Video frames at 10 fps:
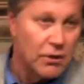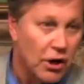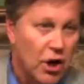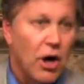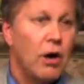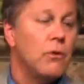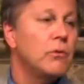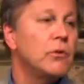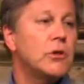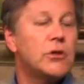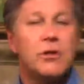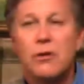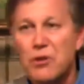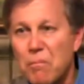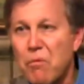The clothes,
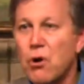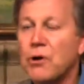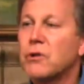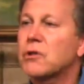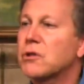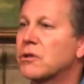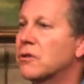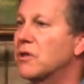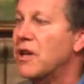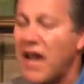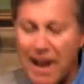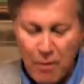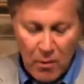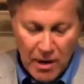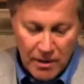the books, the
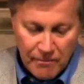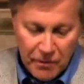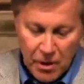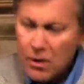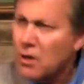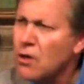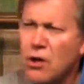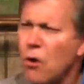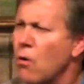camera, no